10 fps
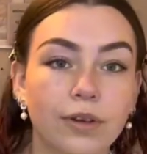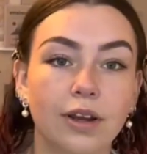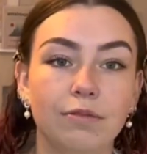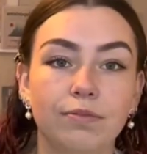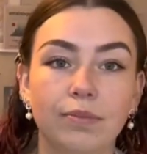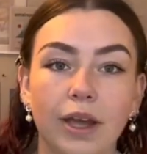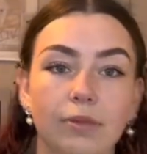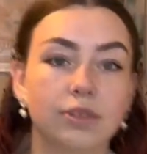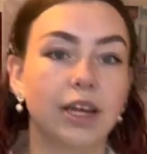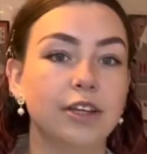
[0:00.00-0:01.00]
gonna be
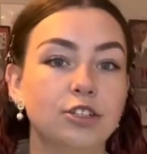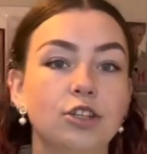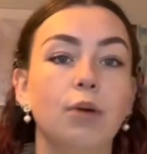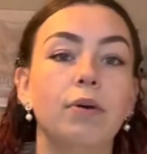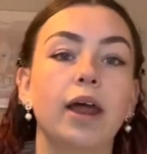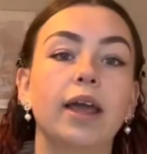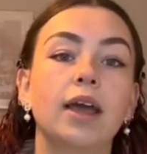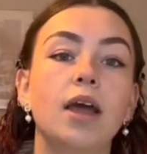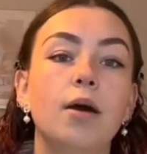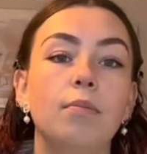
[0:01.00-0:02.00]
able to get it in a shot, but like
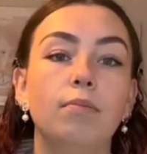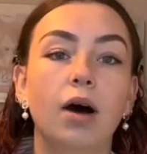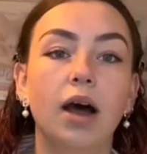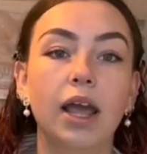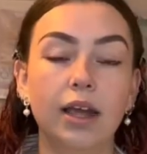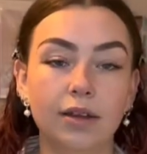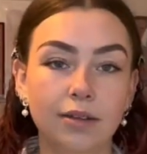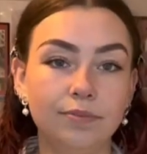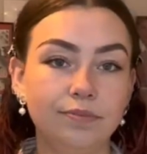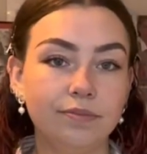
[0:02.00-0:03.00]
my
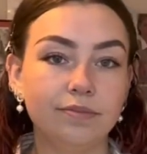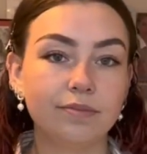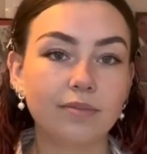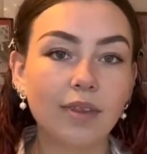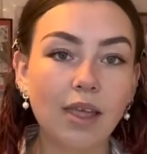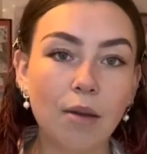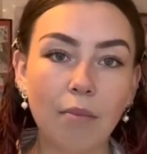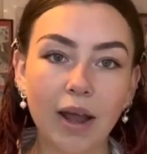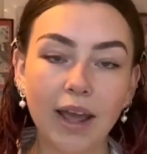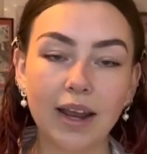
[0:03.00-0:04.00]

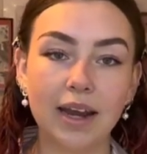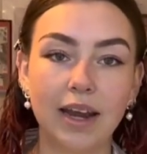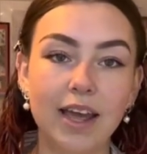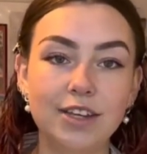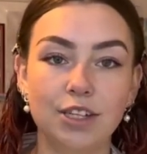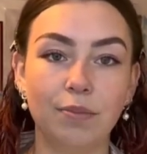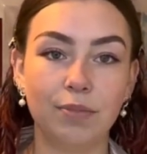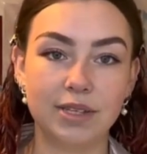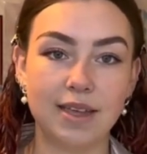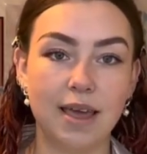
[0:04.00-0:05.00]
like knitted
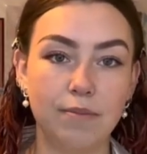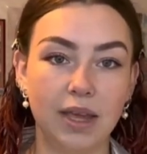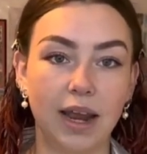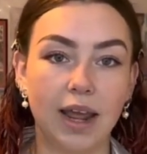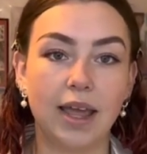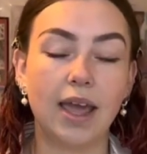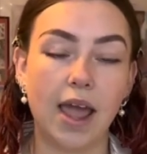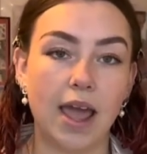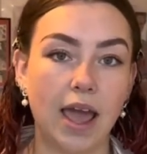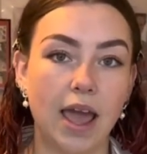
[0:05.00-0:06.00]
jumpers hit me like
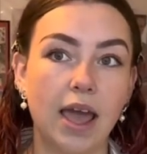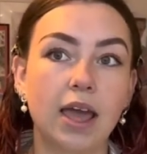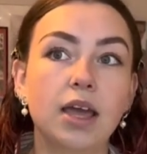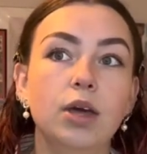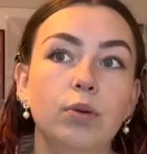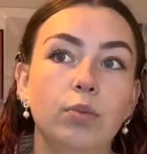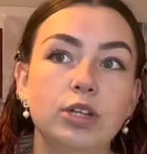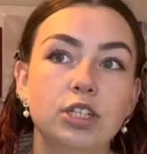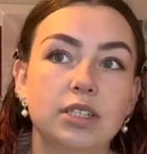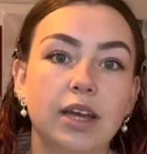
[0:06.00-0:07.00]
here,
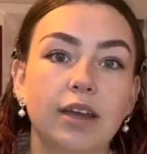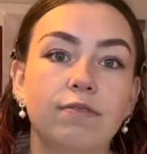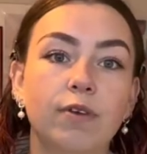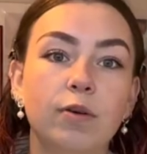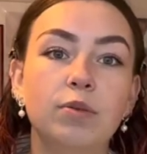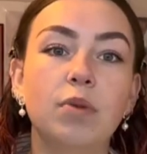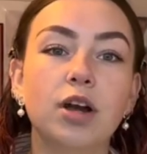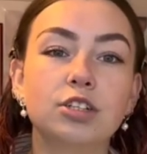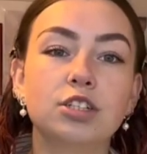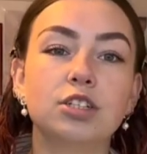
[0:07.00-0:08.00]
which is like very
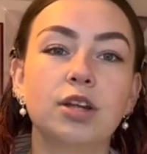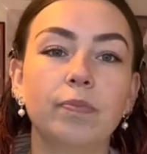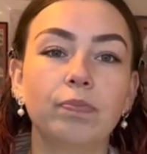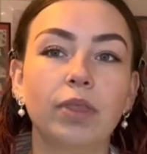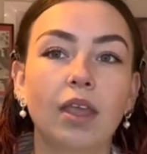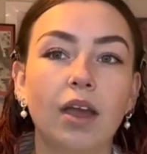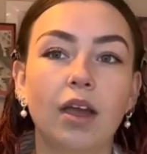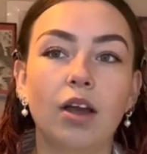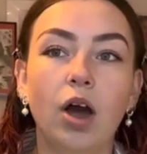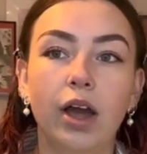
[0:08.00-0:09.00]
much
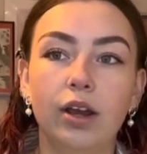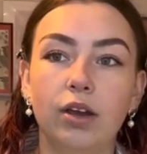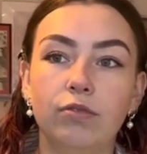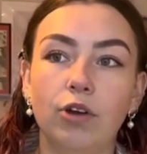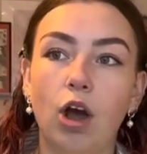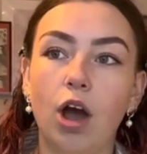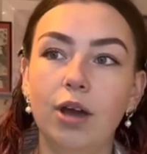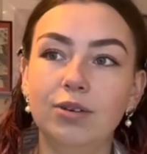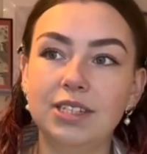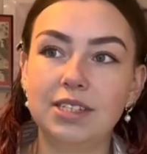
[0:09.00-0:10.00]
kind of, I
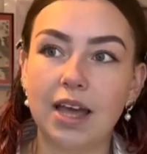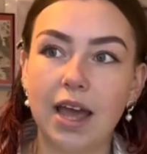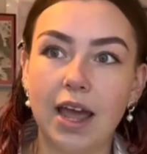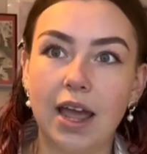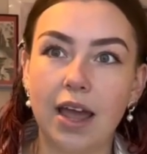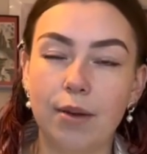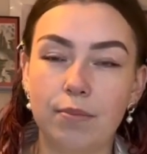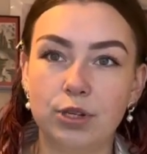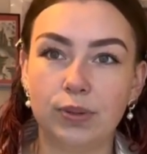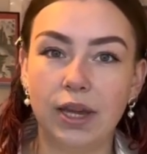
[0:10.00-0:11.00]
would say,
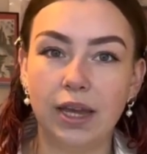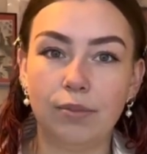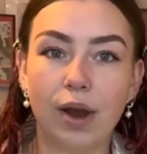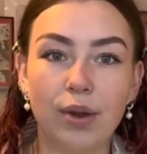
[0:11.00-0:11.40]
between my